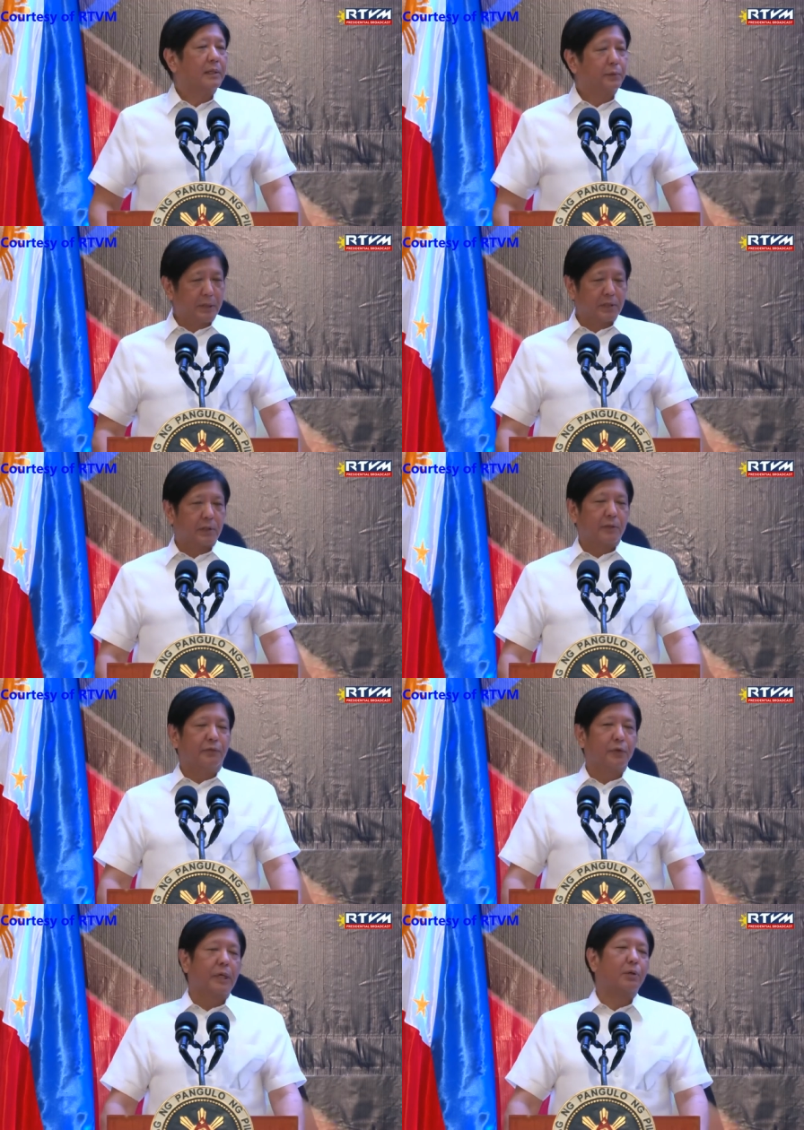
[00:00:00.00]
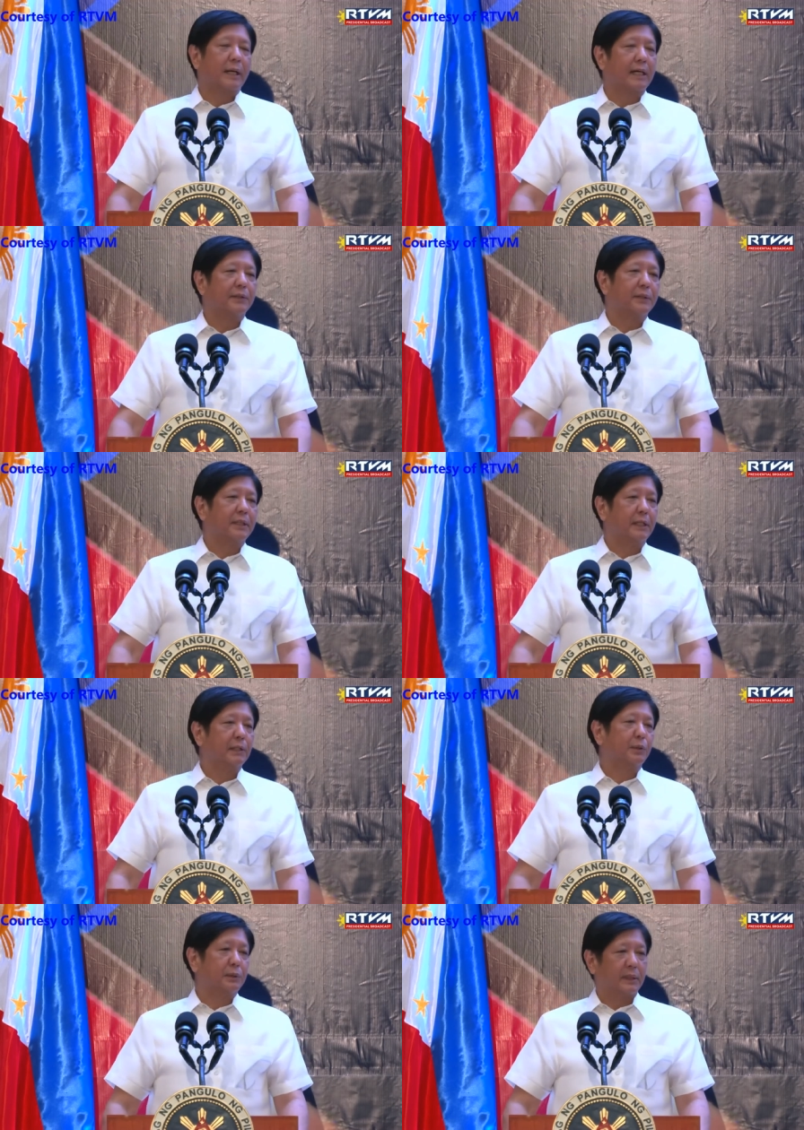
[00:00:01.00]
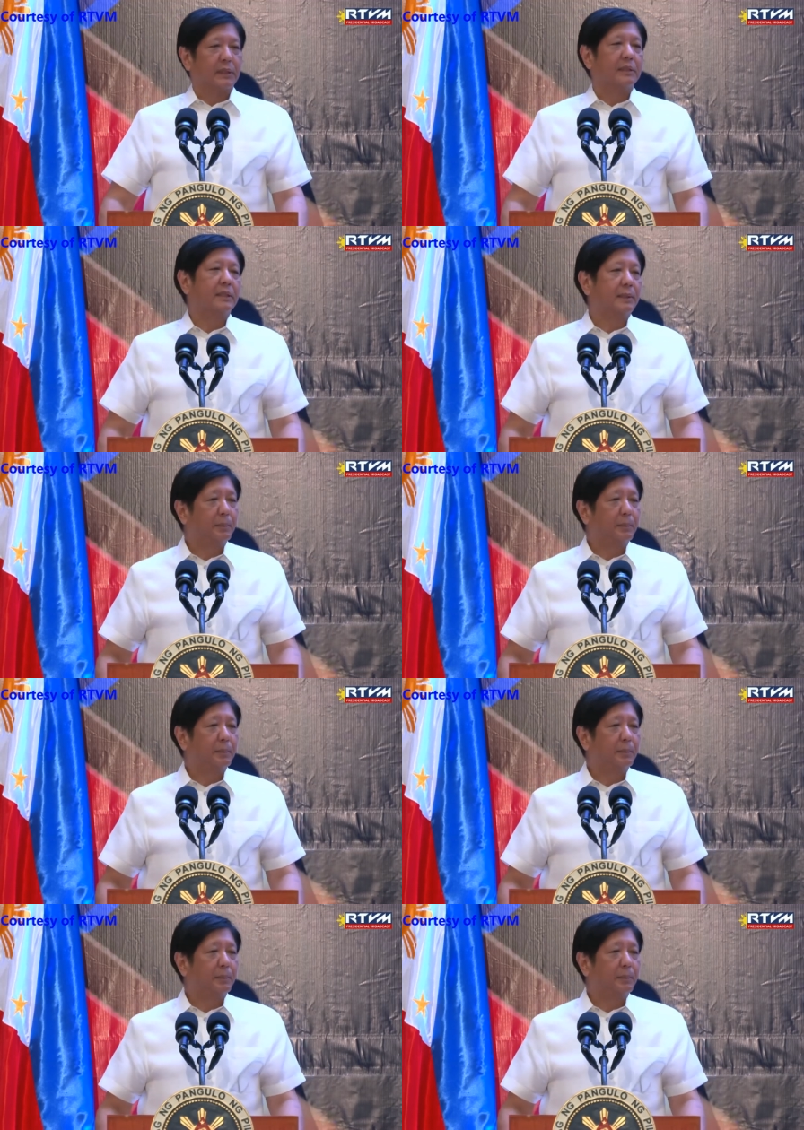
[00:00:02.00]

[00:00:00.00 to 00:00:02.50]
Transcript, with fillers: The reason for our gathering here today, the